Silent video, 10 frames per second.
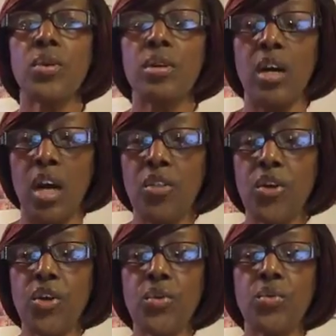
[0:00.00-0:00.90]

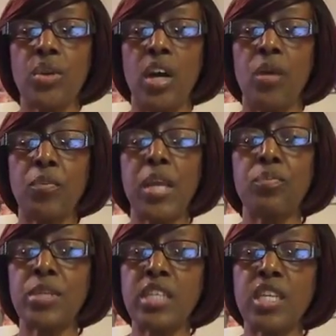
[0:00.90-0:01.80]

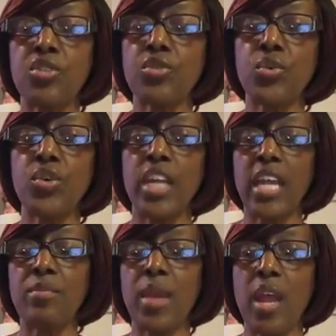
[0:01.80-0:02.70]
potentials who are
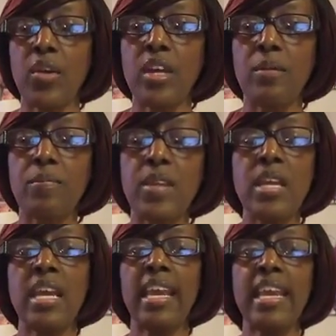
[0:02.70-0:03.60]
getting married.
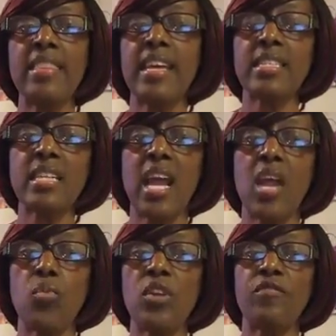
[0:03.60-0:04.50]
In that
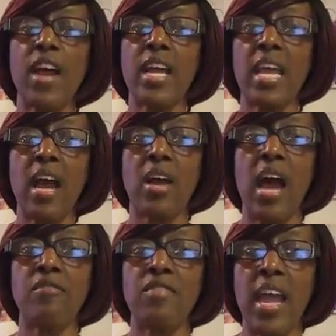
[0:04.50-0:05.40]
time, we find out
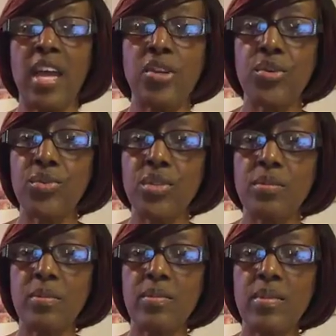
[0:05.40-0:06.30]
our values.
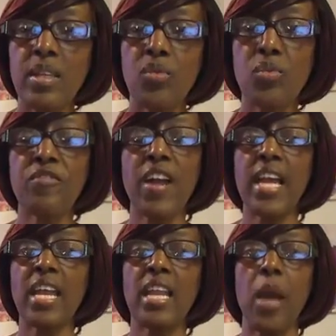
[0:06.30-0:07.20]
We
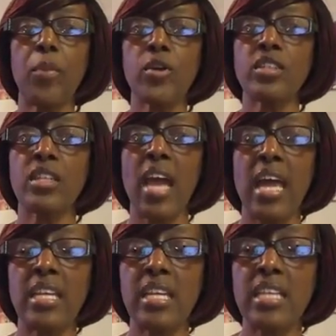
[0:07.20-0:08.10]
find out our
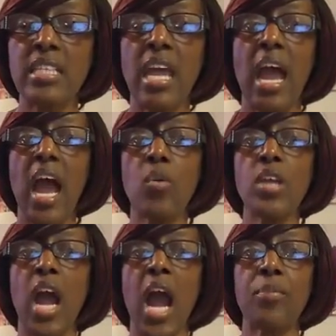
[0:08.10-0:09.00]
personalities, how
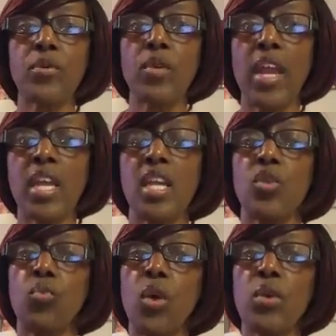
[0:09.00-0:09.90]
we operate,
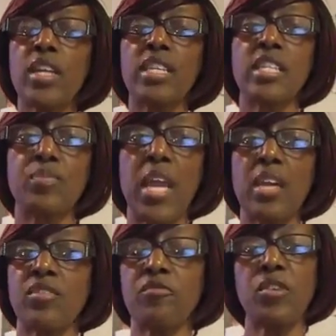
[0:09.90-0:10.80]
what we can
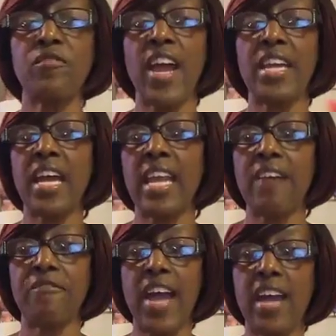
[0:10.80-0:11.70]
expect. We find out our
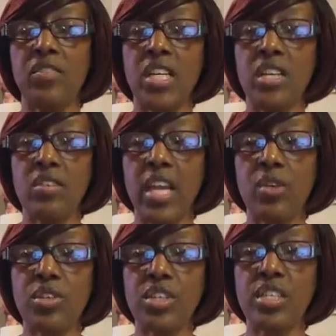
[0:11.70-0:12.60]
5 love
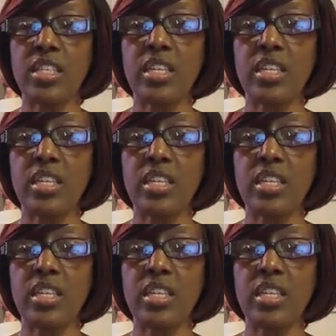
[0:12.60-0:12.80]
languages.